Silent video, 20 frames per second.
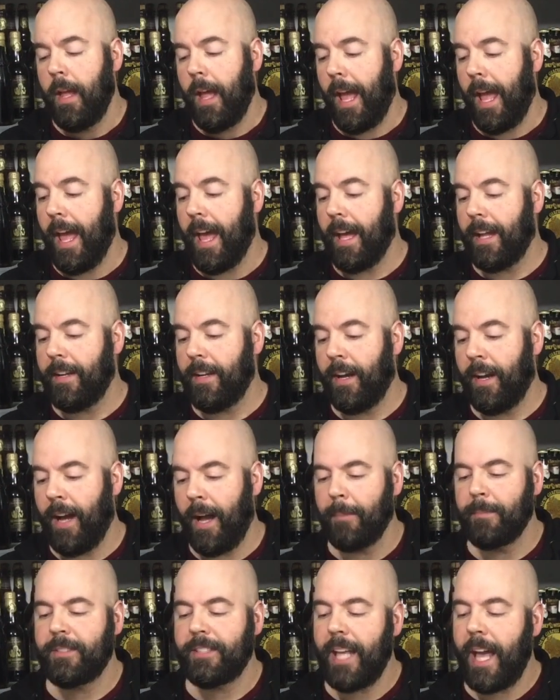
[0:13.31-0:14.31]
And
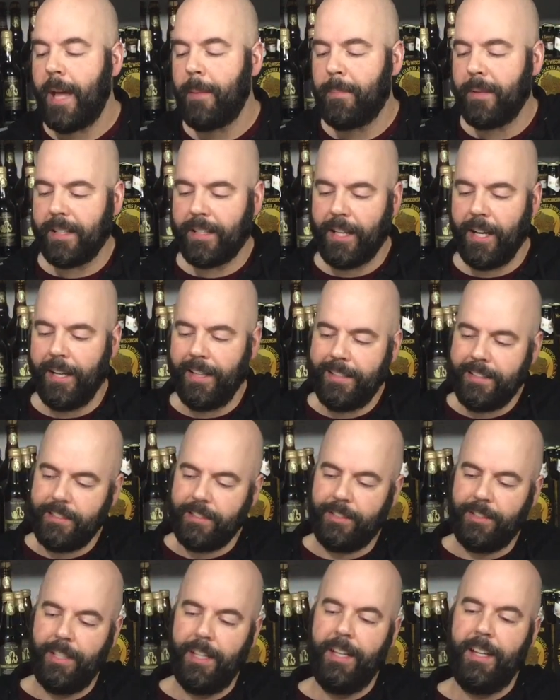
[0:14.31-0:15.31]
I'm sad
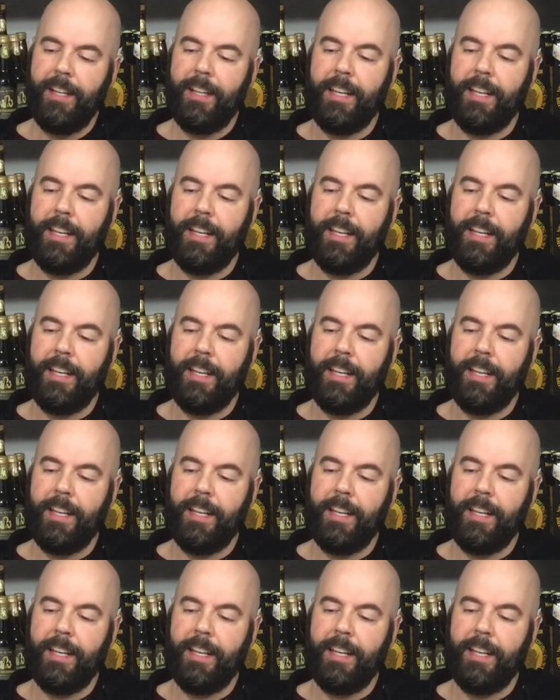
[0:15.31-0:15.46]
because